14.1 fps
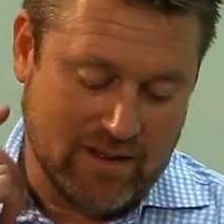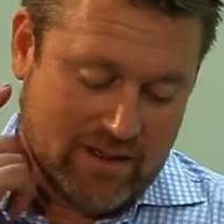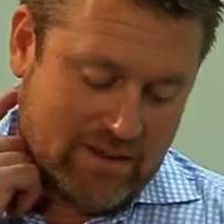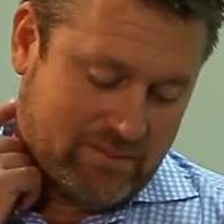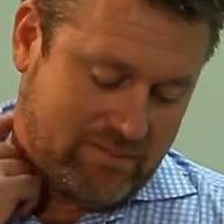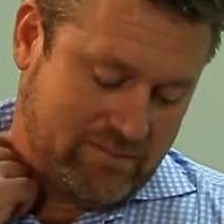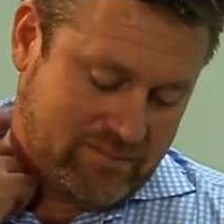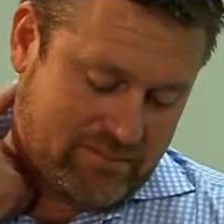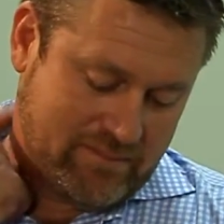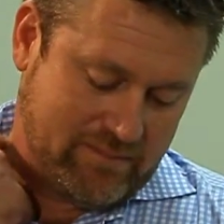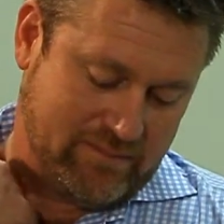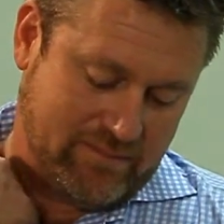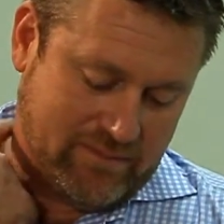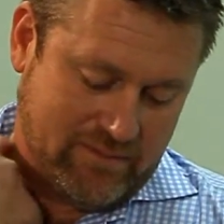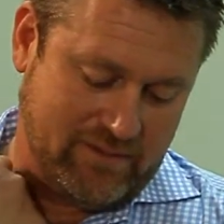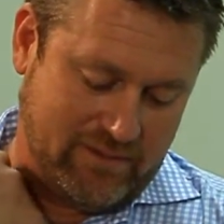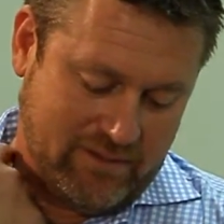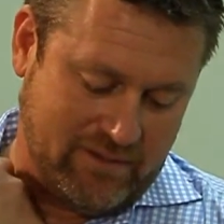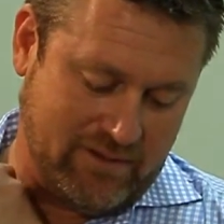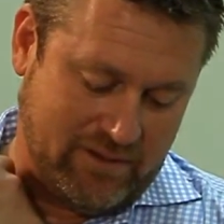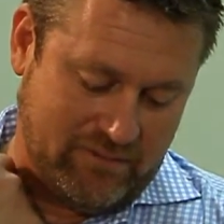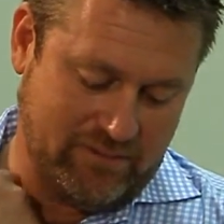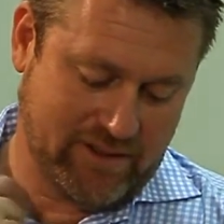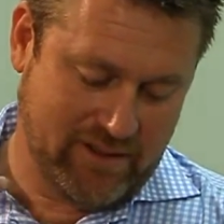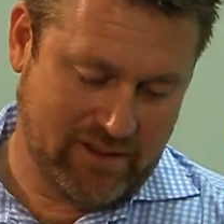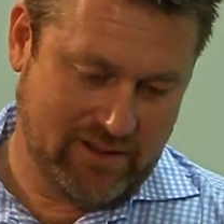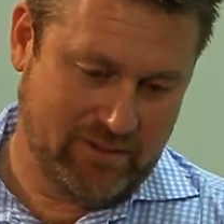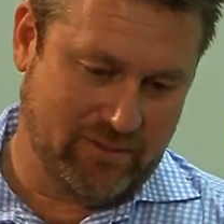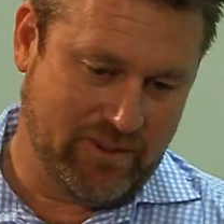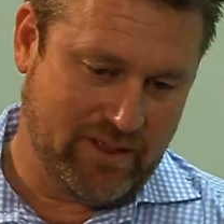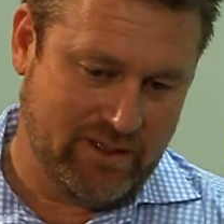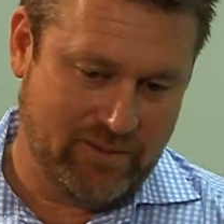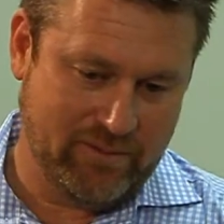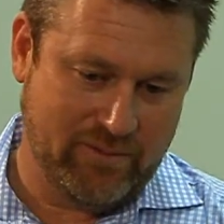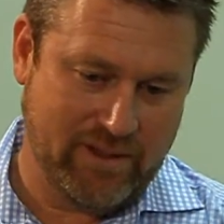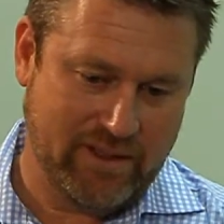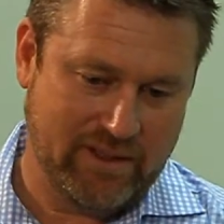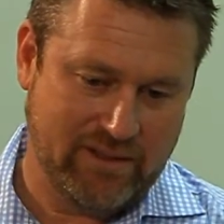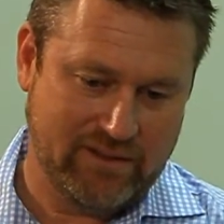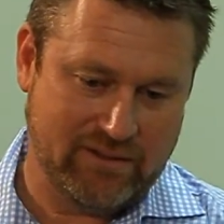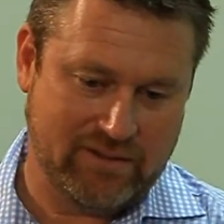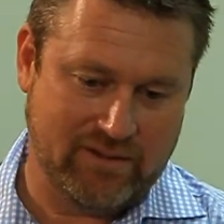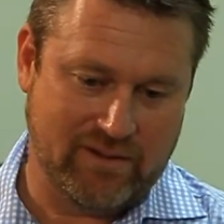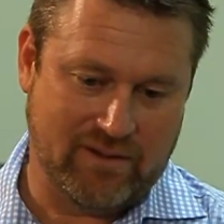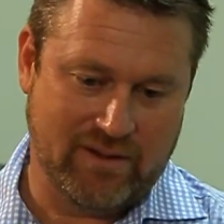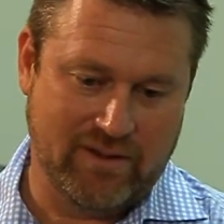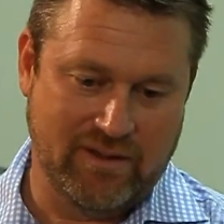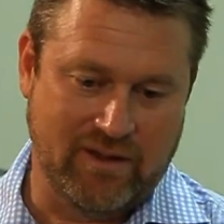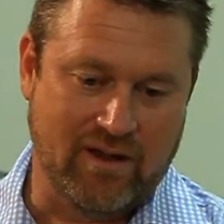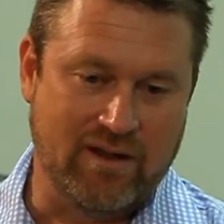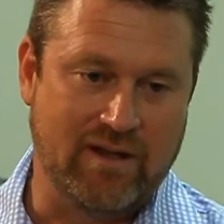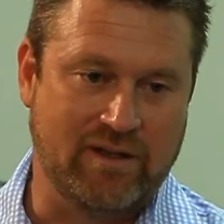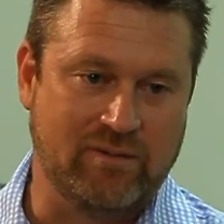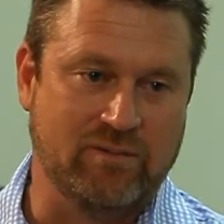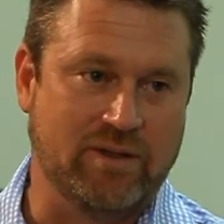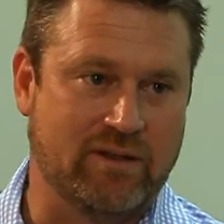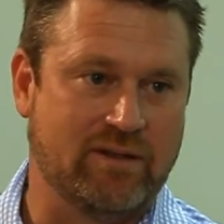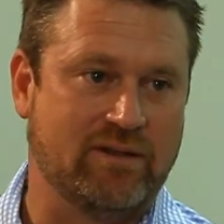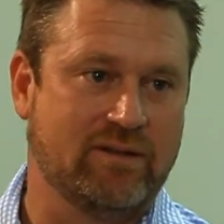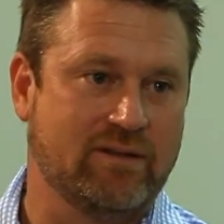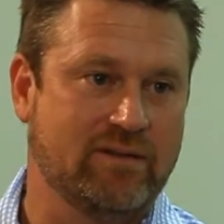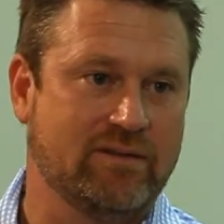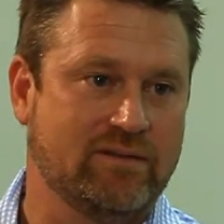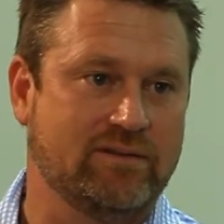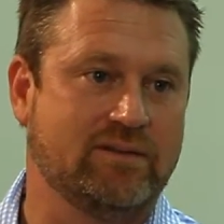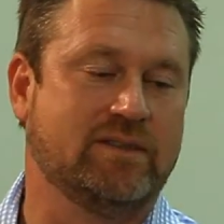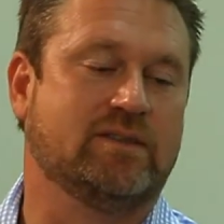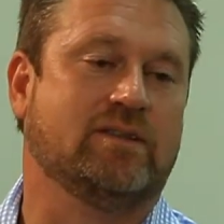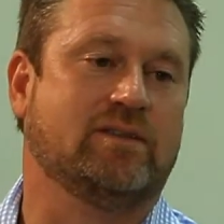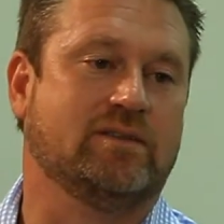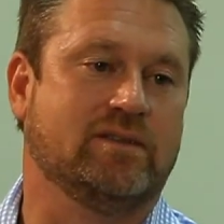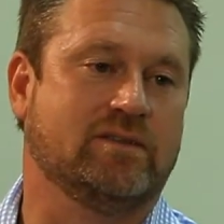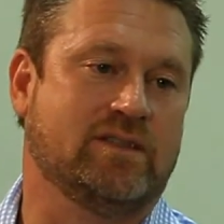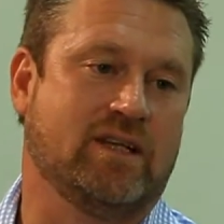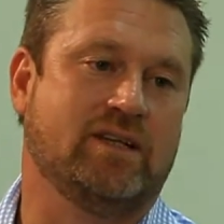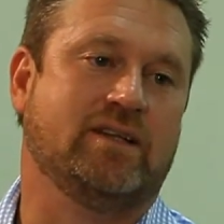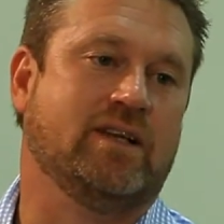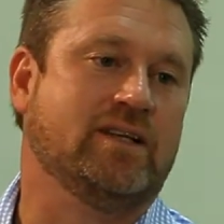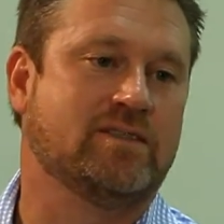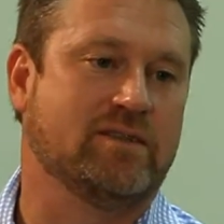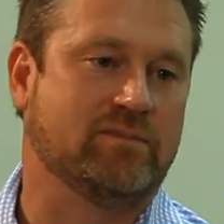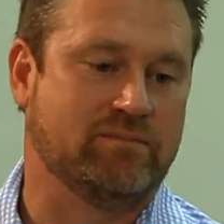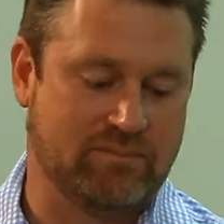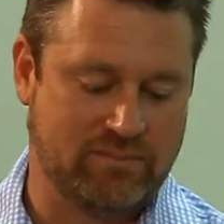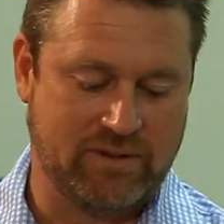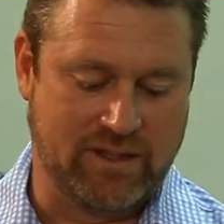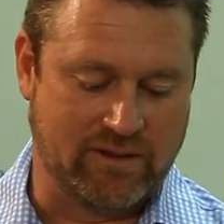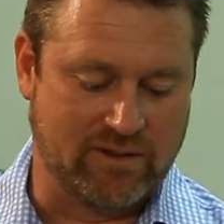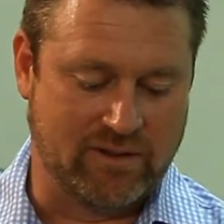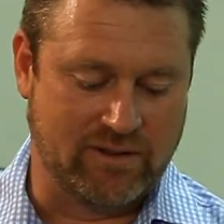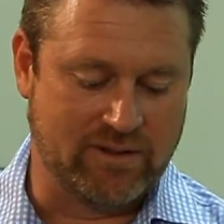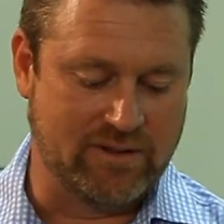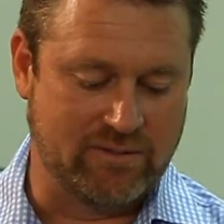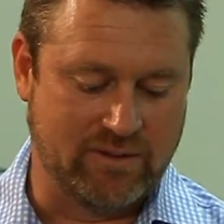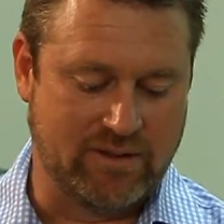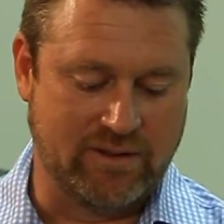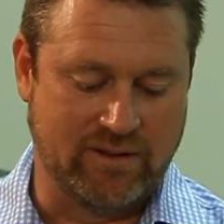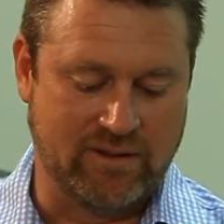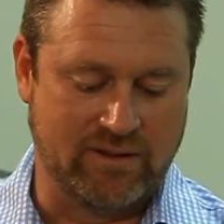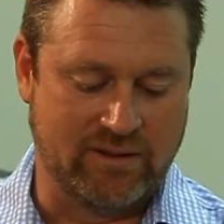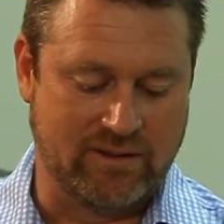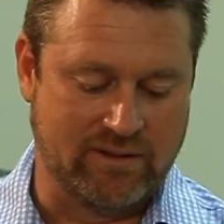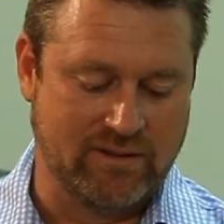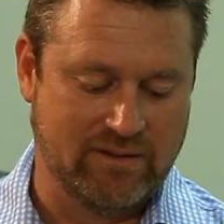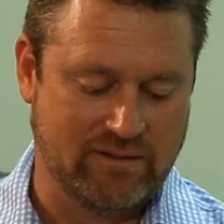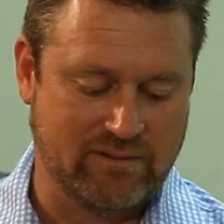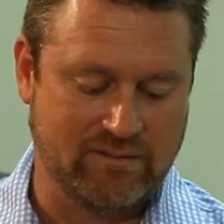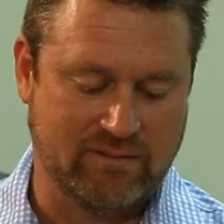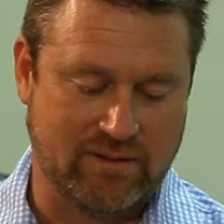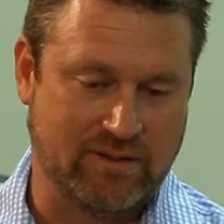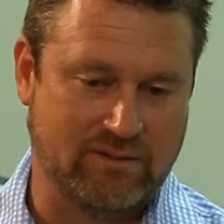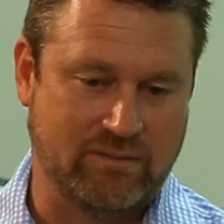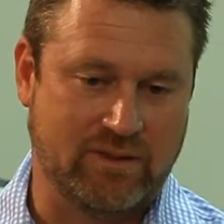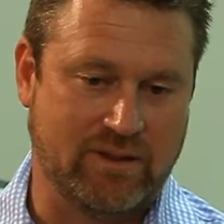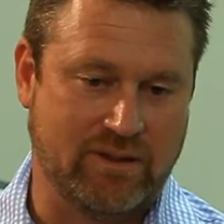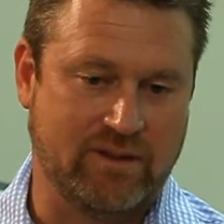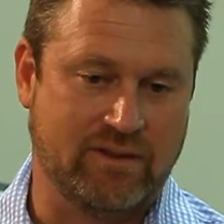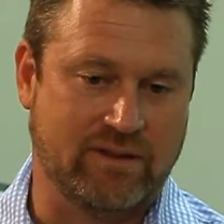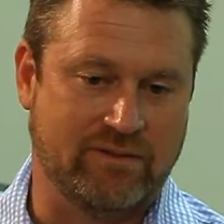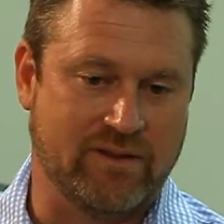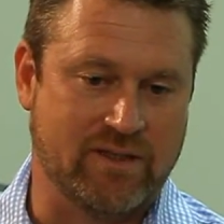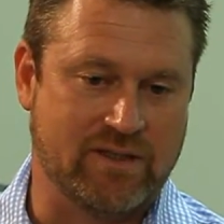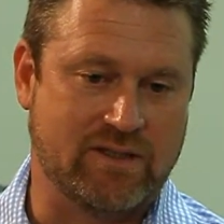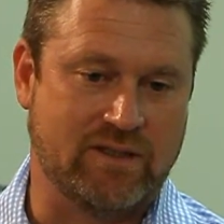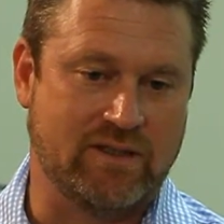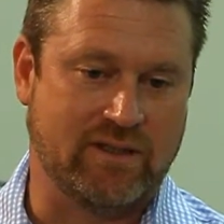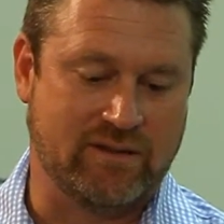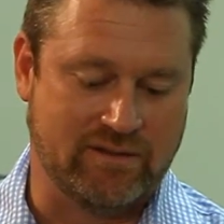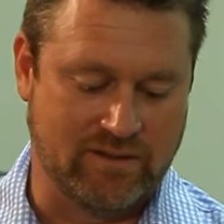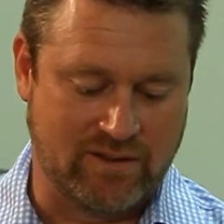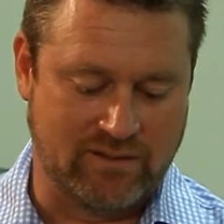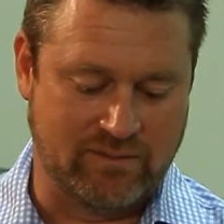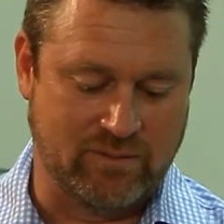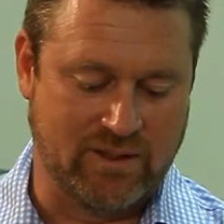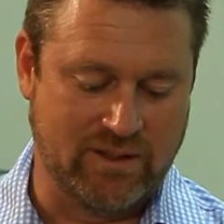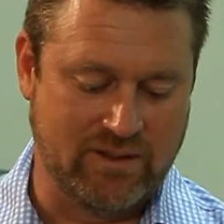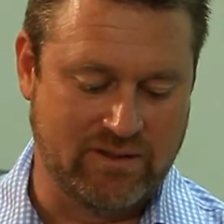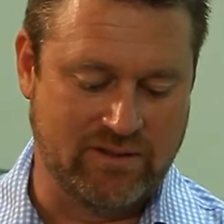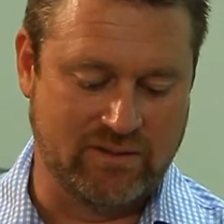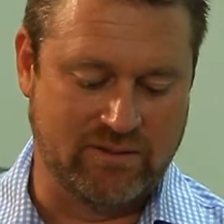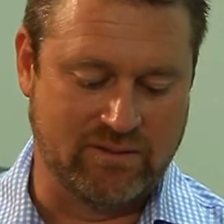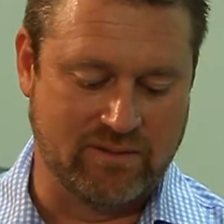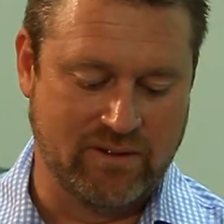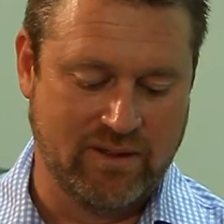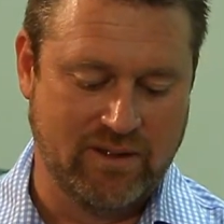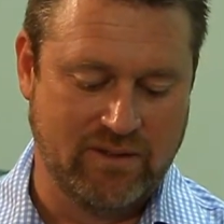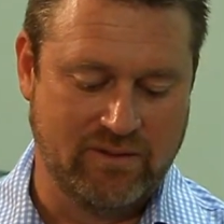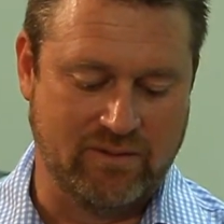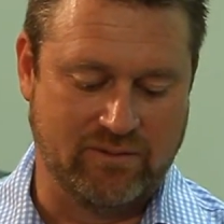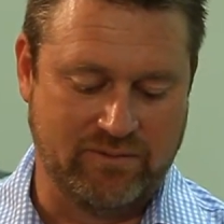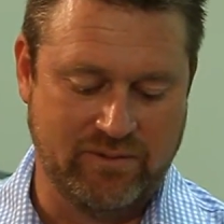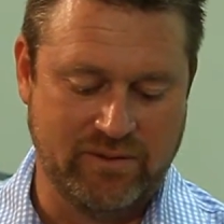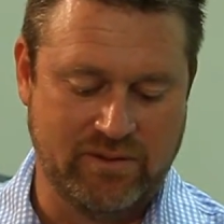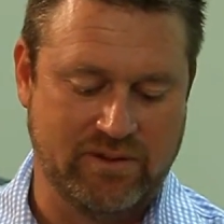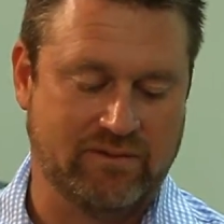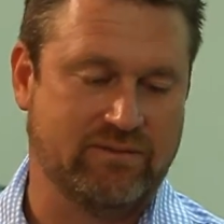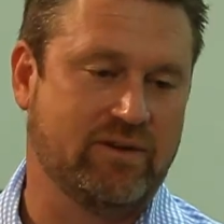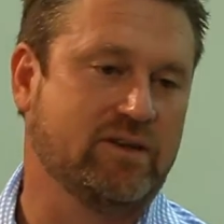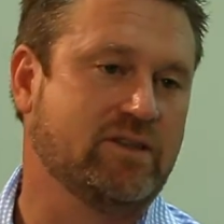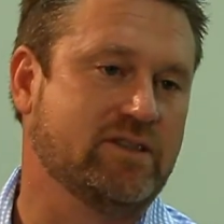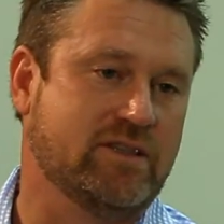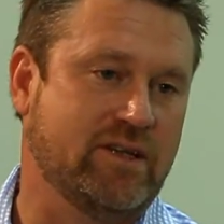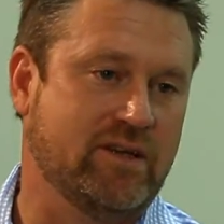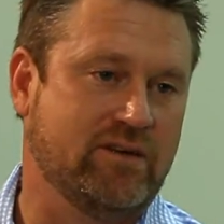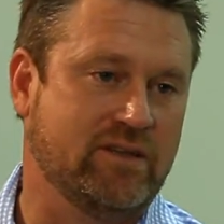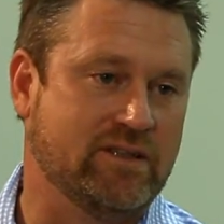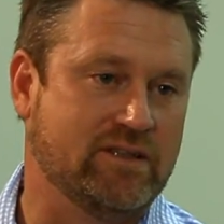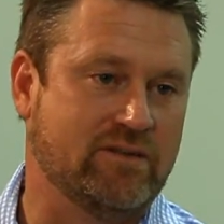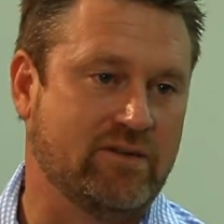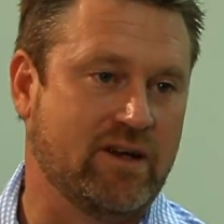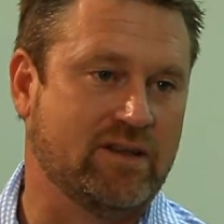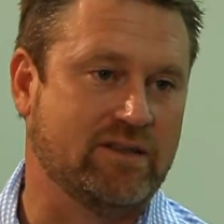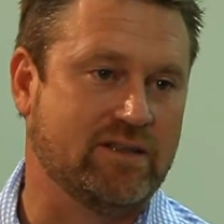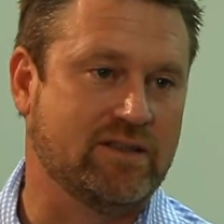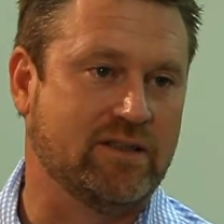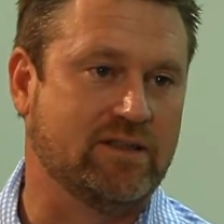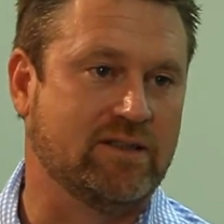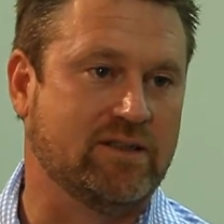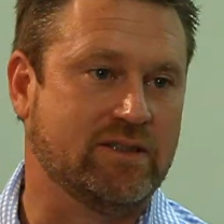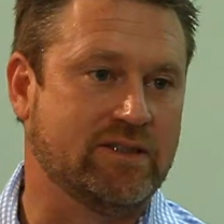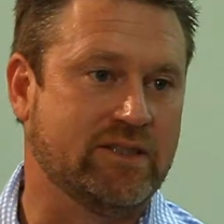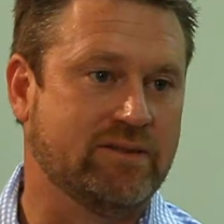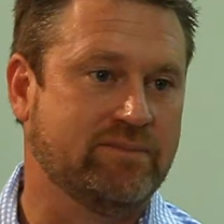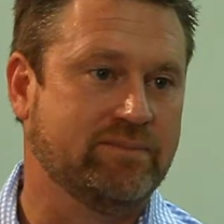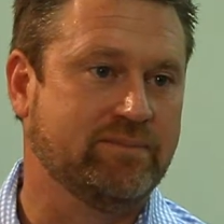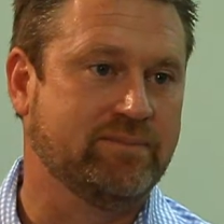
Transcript: Then finally, where are you going with this whole Zen desktop technology within the university, and what is your future focus areas around this technology?